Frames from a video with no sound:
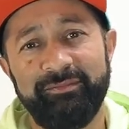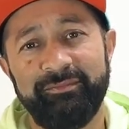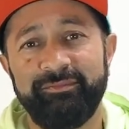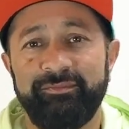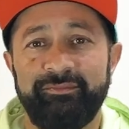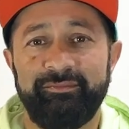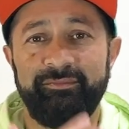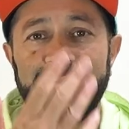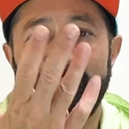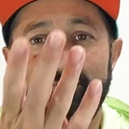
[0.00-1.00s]

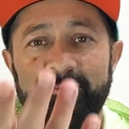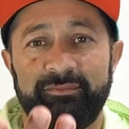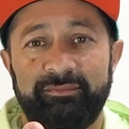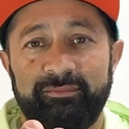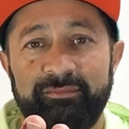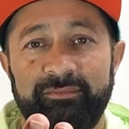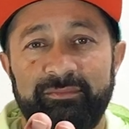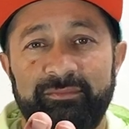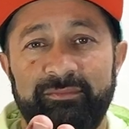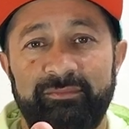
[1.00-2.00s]

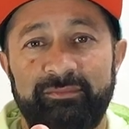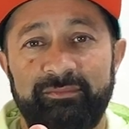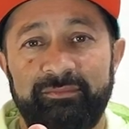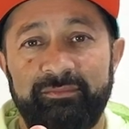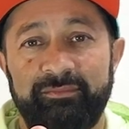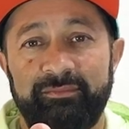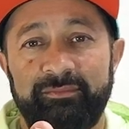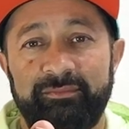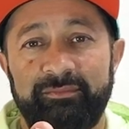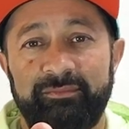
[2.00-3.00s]

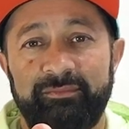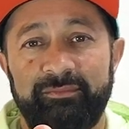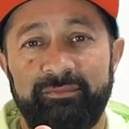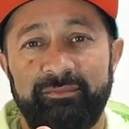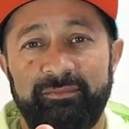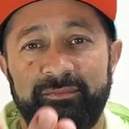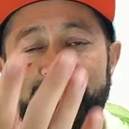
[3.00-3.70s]
[no speech]